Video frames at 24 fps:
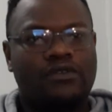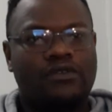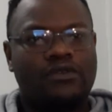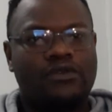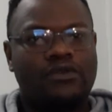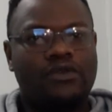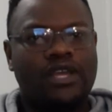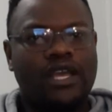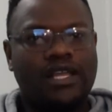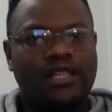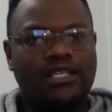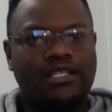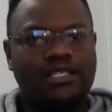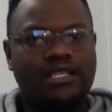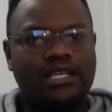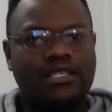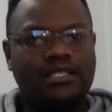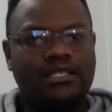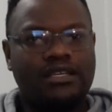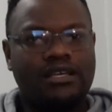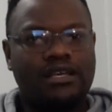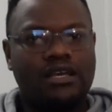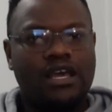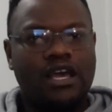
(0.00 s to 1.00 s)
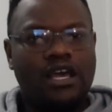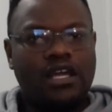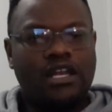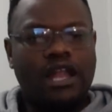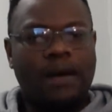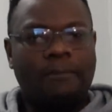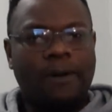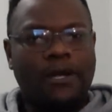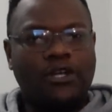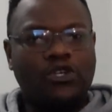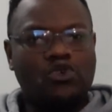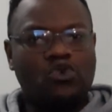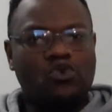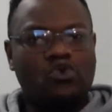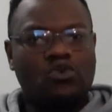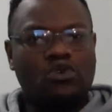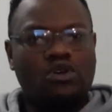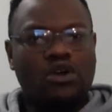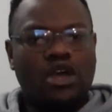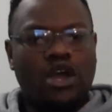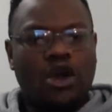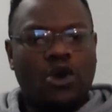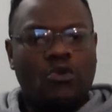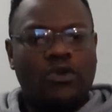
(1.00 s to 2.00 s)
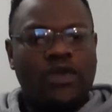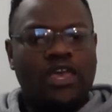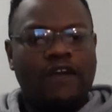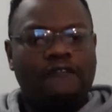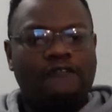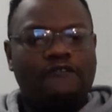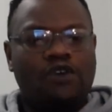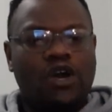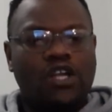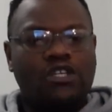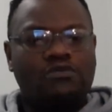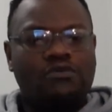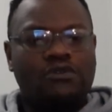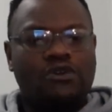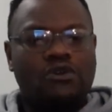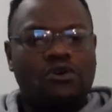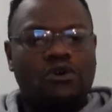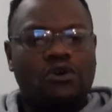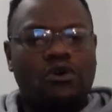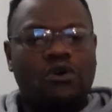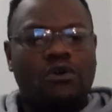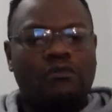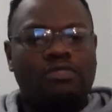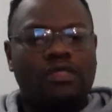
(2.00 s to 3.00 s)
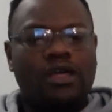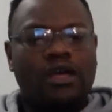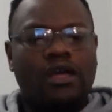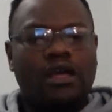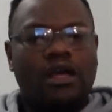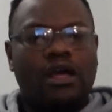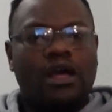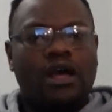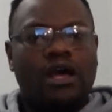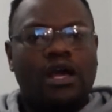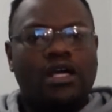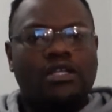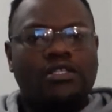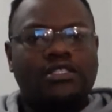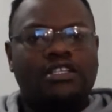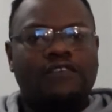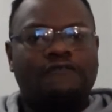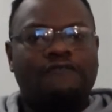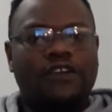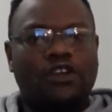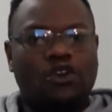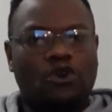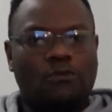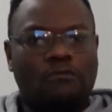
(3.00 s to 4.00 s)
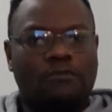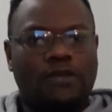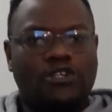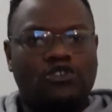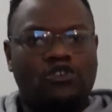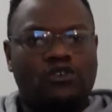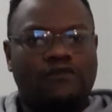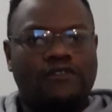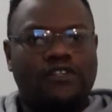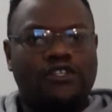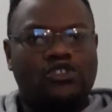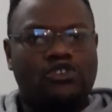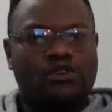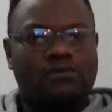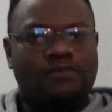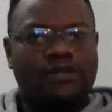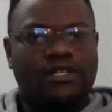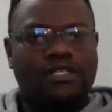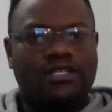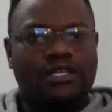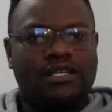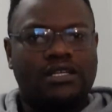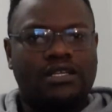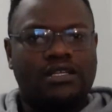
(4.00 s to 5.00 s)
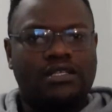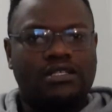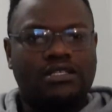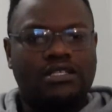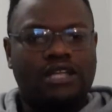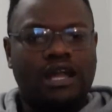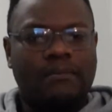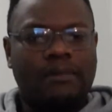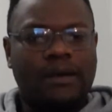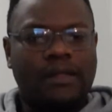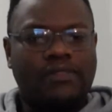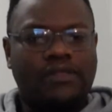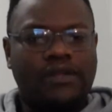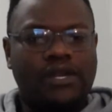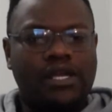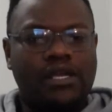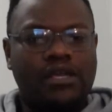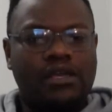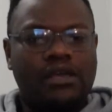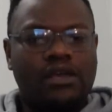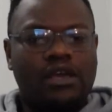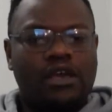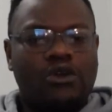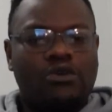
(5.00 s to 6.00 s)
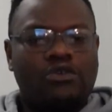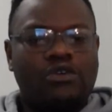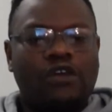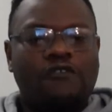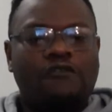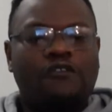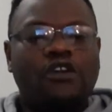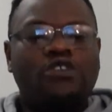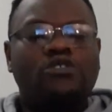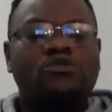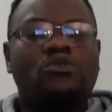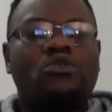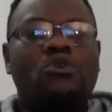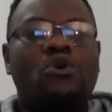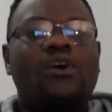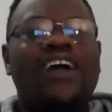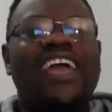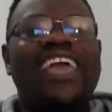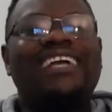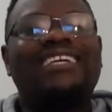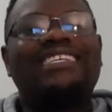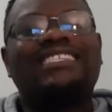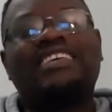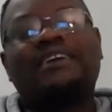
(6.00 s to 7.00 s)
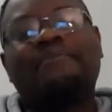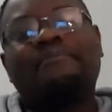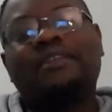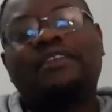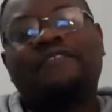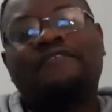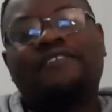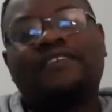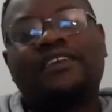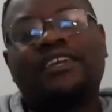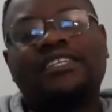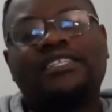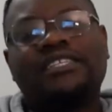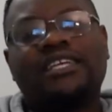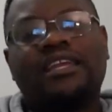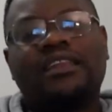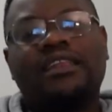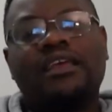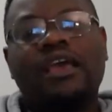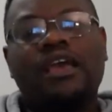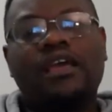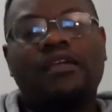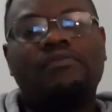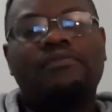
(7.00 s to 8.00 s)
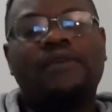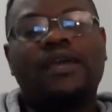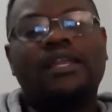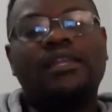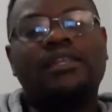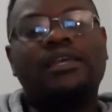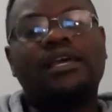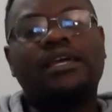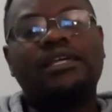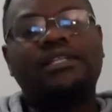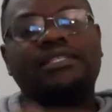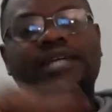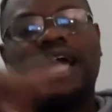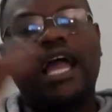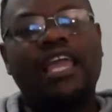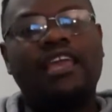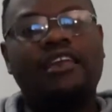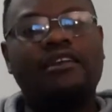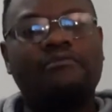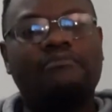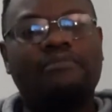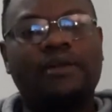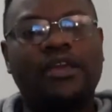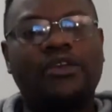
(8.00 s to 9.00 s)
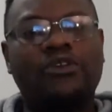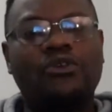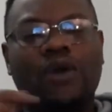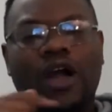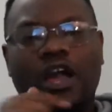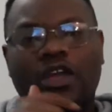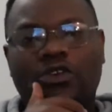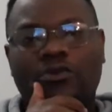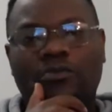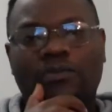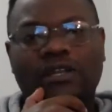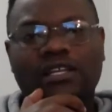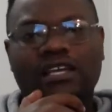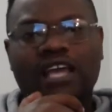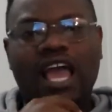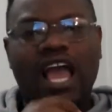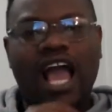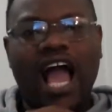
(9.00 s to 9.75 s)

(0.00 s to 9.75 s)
You get the sense? Number 2, we have what we call development of the topic sentence. Number 3, we have what we call exemplification, then tying back your argument.